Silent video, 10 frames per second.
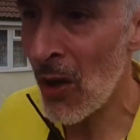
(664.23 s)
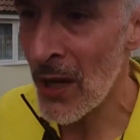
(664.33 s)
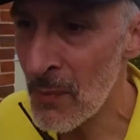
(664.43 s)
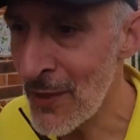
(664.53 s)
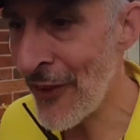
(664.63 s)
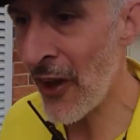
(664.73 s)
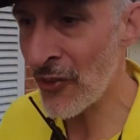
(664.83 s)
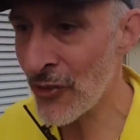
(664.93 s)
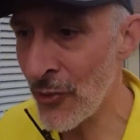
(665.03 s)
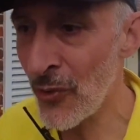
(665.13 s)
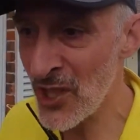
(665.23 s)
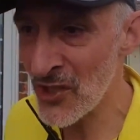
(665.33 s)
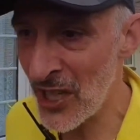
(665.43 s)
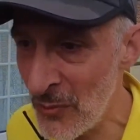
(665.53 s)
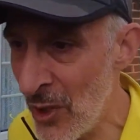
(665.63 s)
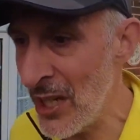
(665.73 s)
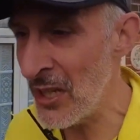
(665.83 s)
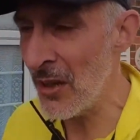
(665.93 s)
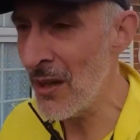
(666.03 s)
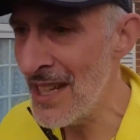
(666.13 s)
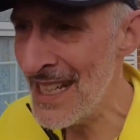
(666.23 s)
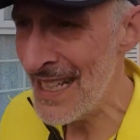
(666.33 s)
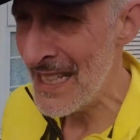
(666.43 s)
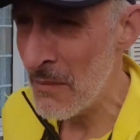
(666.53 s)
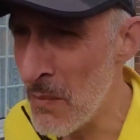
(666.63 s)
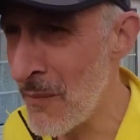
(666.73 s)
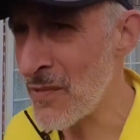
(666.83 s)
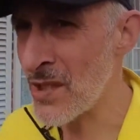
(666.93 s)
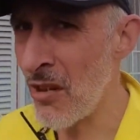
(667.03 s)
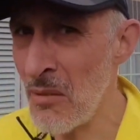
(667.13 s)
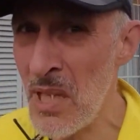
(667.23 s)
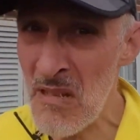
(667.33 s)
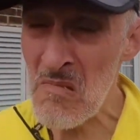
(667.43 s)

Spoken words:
I be faster on this same run in a month's time?